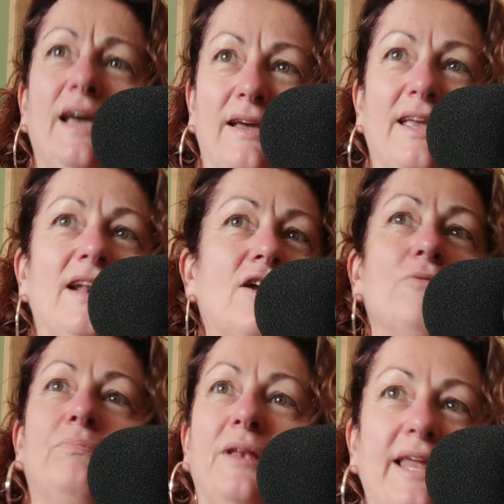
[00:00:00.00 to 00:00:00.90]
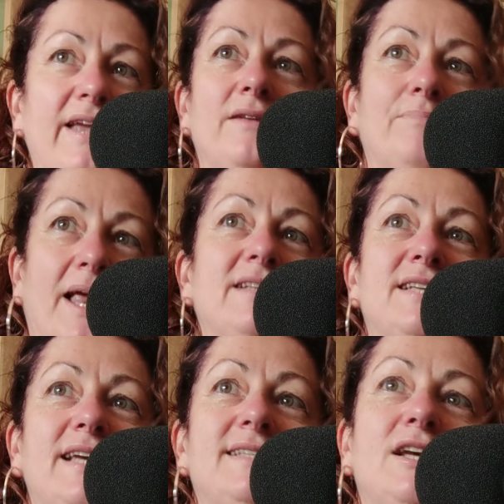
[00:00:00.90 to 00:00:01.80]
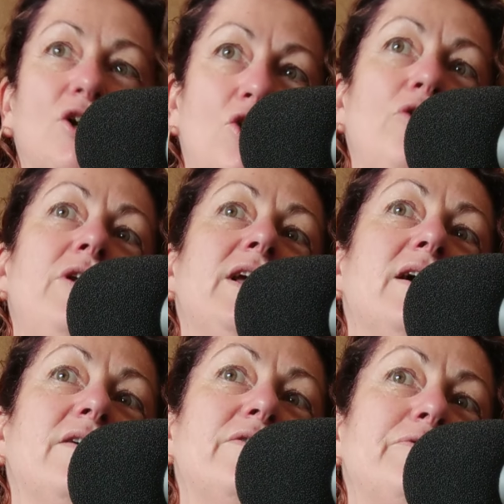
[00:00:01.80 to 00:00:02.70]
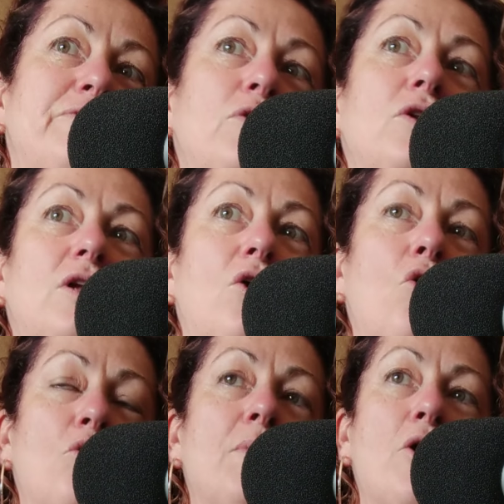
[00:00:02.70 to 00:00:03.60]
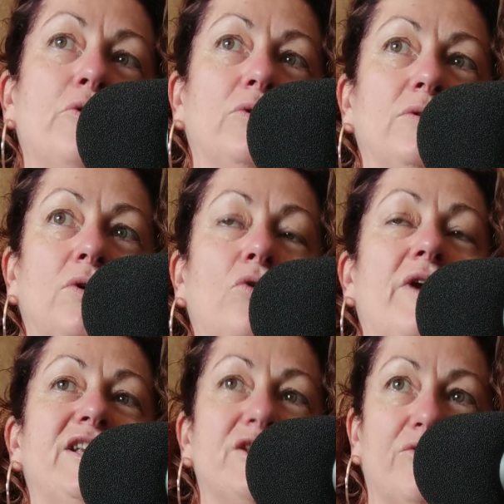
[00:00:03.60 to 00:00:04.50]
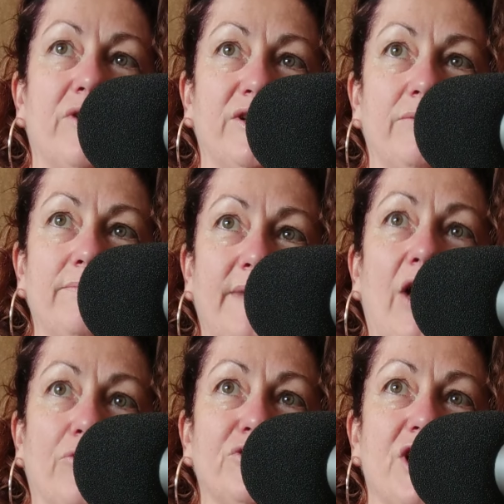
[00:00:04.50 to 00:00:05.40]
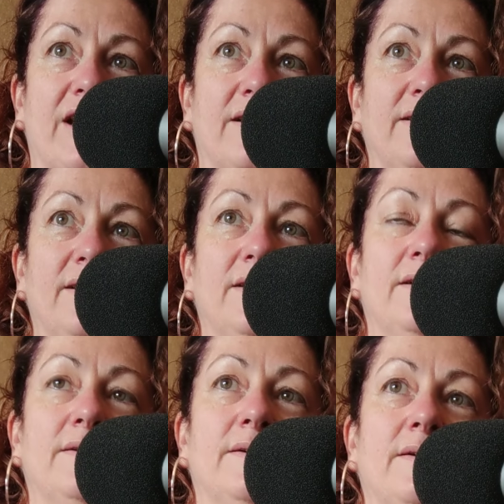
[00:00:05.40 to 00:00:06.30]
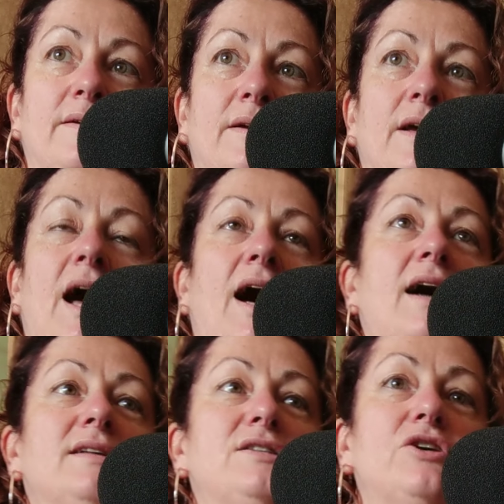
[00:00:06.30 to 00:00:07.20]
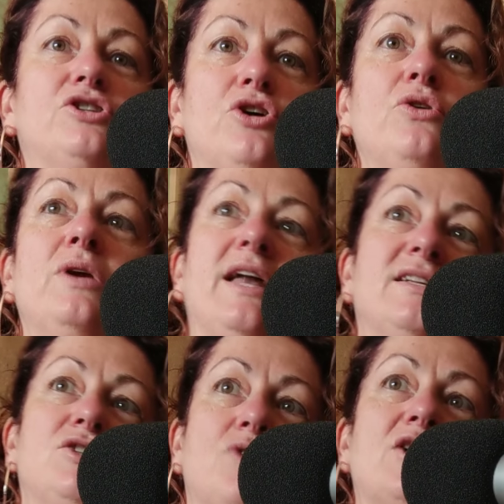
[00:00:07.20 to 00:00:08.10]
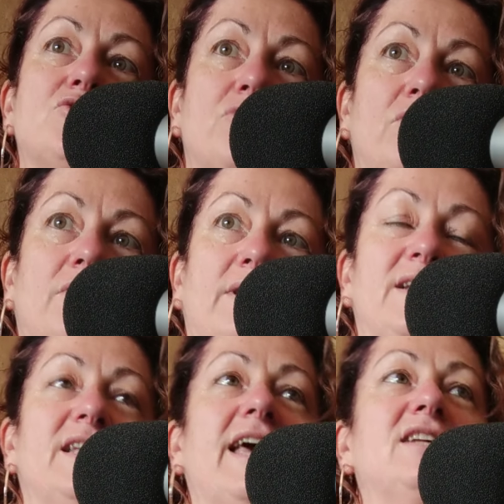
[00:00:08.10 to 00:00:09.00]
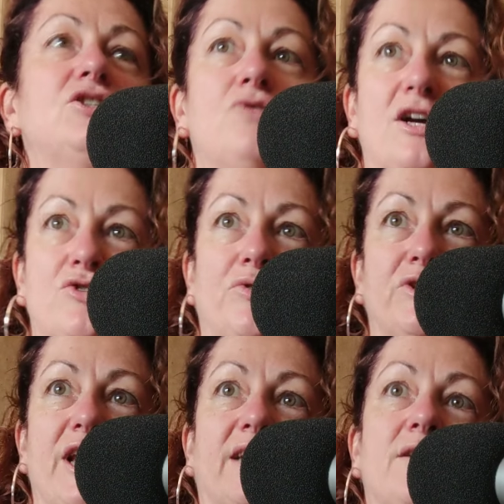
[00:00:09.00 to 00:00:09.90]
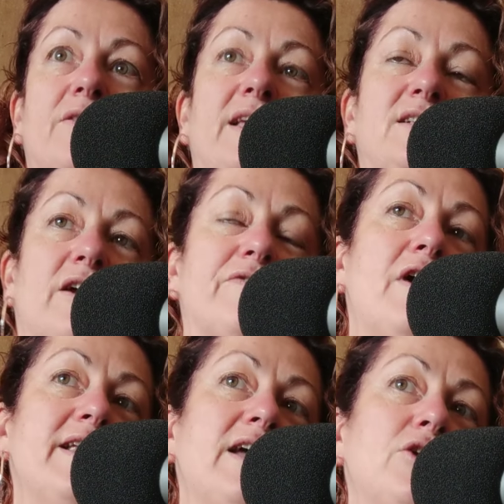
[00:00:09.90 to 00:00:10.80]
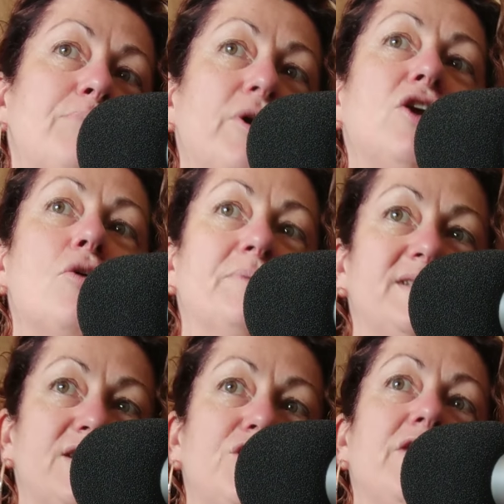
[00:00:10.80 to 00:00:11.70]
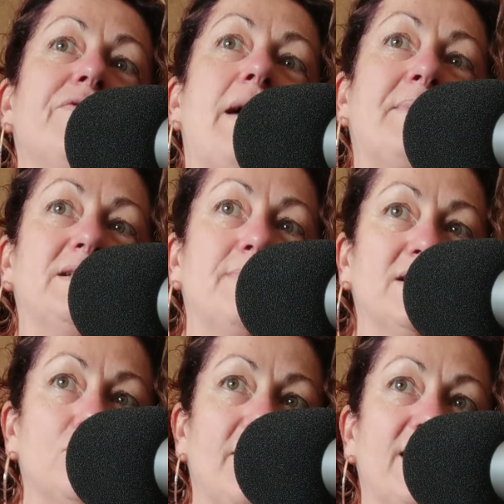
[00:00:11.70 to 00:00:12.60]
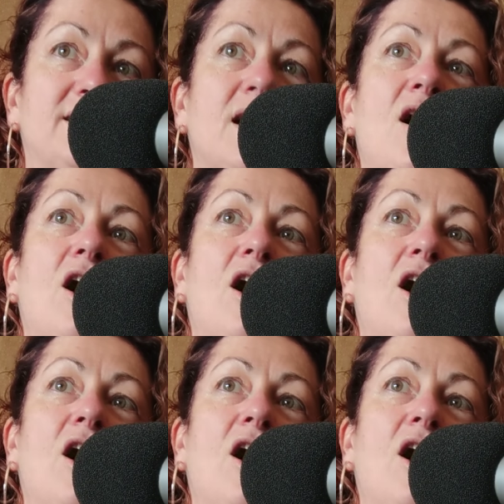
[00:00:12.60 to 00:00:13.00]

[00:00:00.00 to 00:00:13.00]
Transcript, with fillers: Yeah, get a complete blood test, mm-hmm. including mm-hmm. a full hormonal or endocrine health check. Okay, what's true? Uh, so two, get a structural get a structural check. So things like find out your body composition, your fat mass, muscle mass,